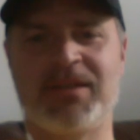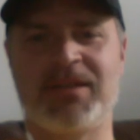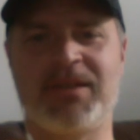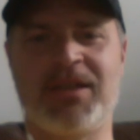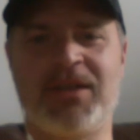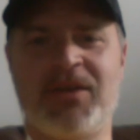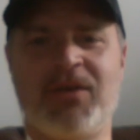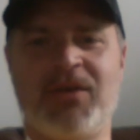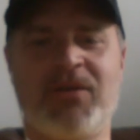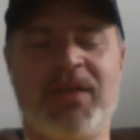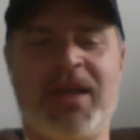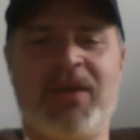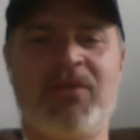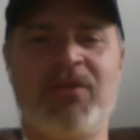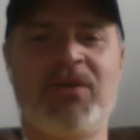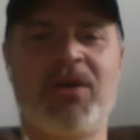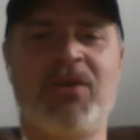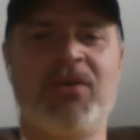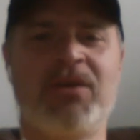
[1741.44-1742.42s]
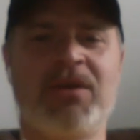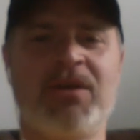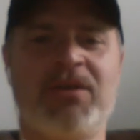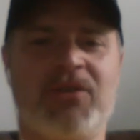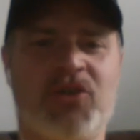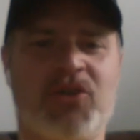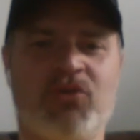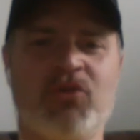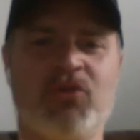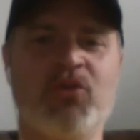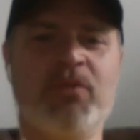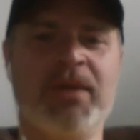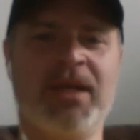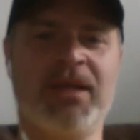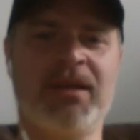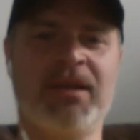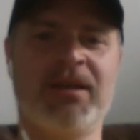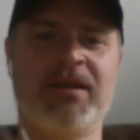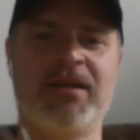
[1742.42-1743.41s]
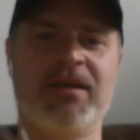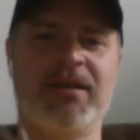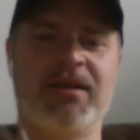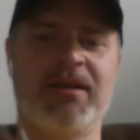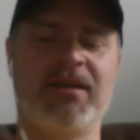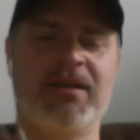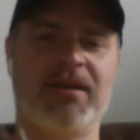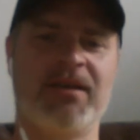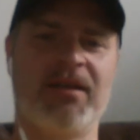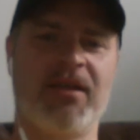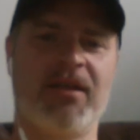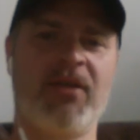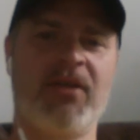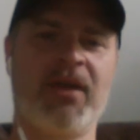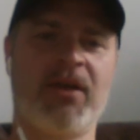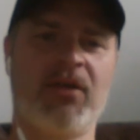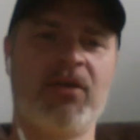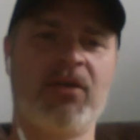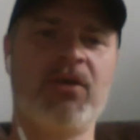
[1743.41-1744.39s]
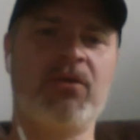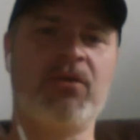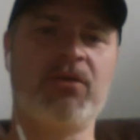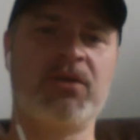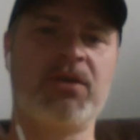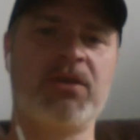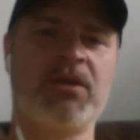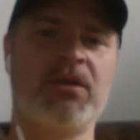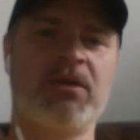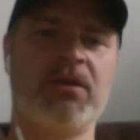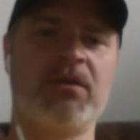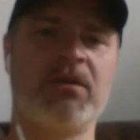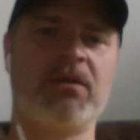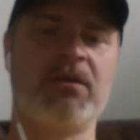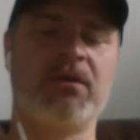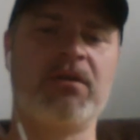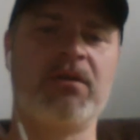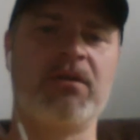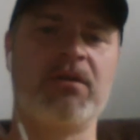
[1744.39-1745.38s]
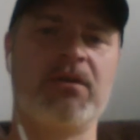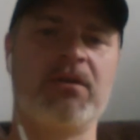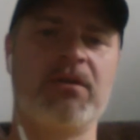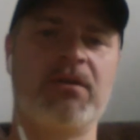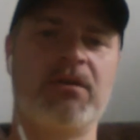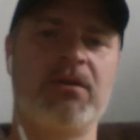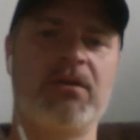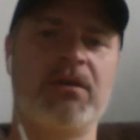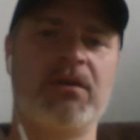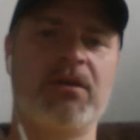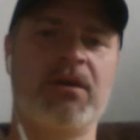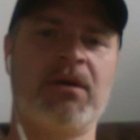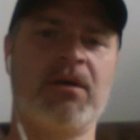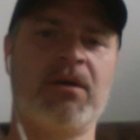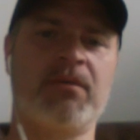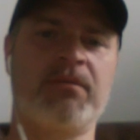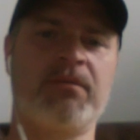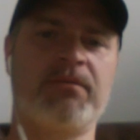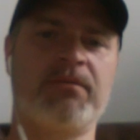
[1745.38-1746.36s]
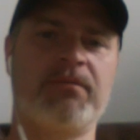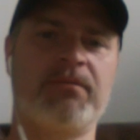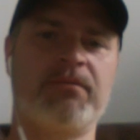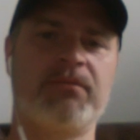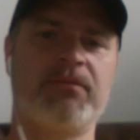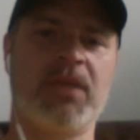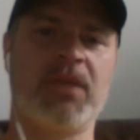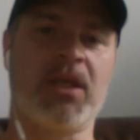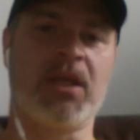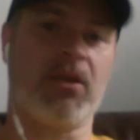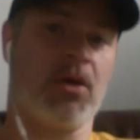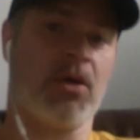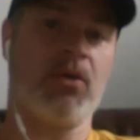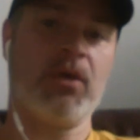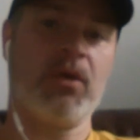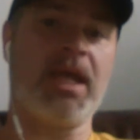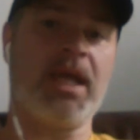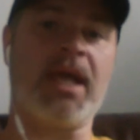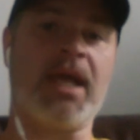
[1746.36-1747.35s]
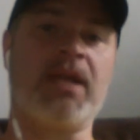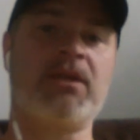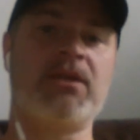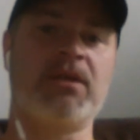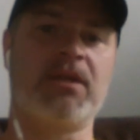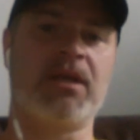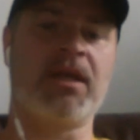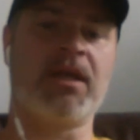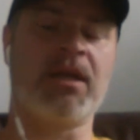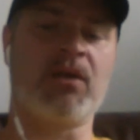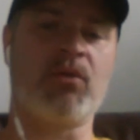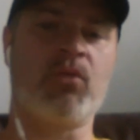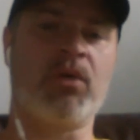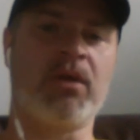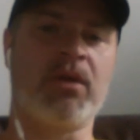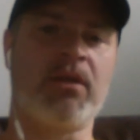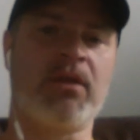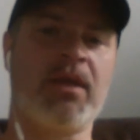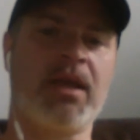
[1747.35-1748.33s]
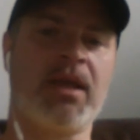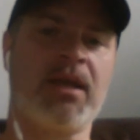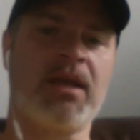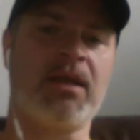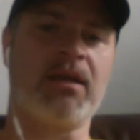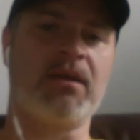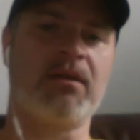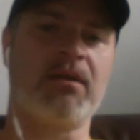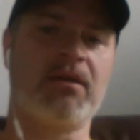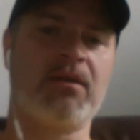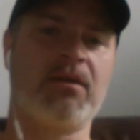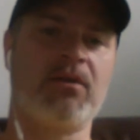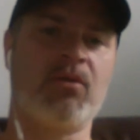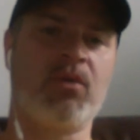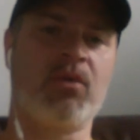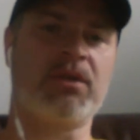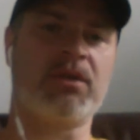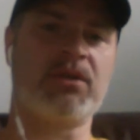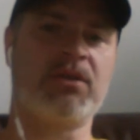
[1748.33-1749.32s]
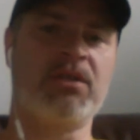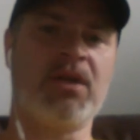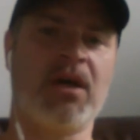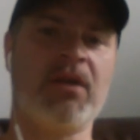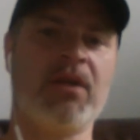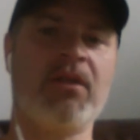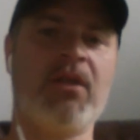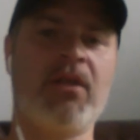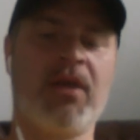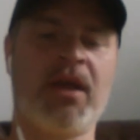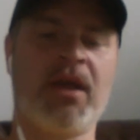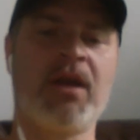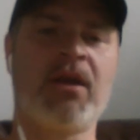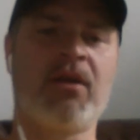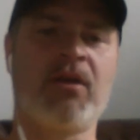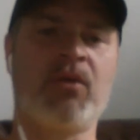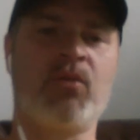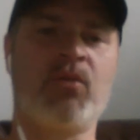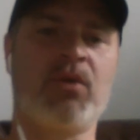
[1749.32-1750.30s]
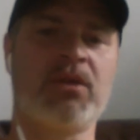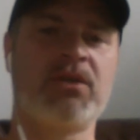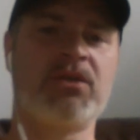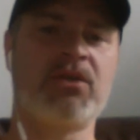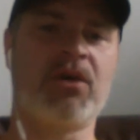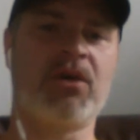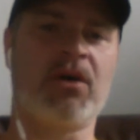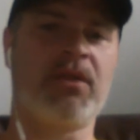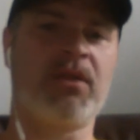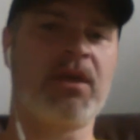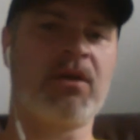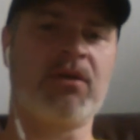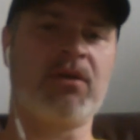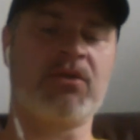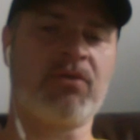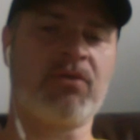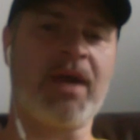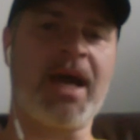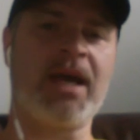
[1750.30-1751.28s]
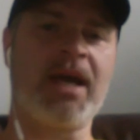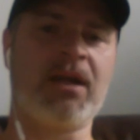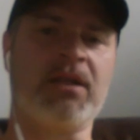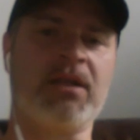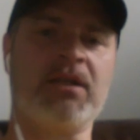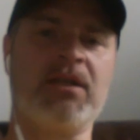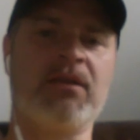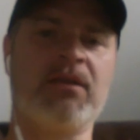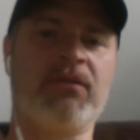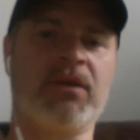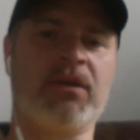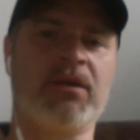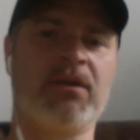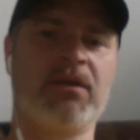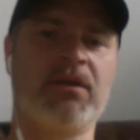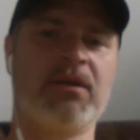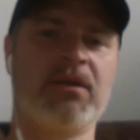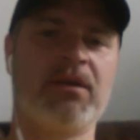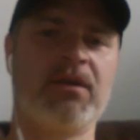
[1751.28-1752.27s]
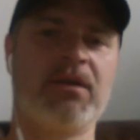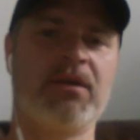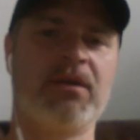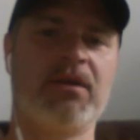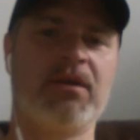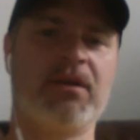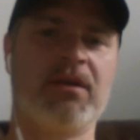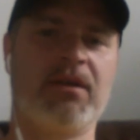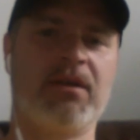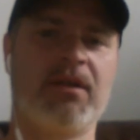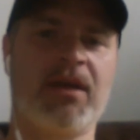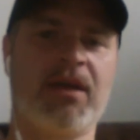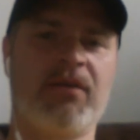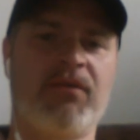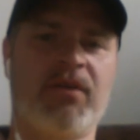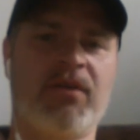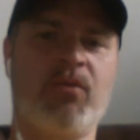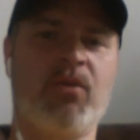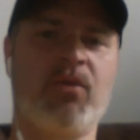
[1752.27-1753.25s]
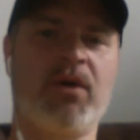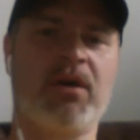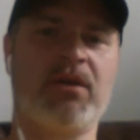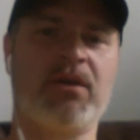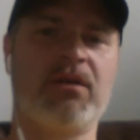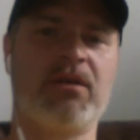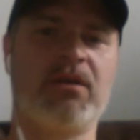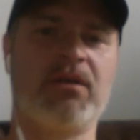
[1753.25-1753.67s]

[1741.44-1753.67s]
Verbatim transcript: You know, they don't go to Truman. They'll go to, um, they'll go to Kent and what they, what's done there and what's taught there is radically different than from what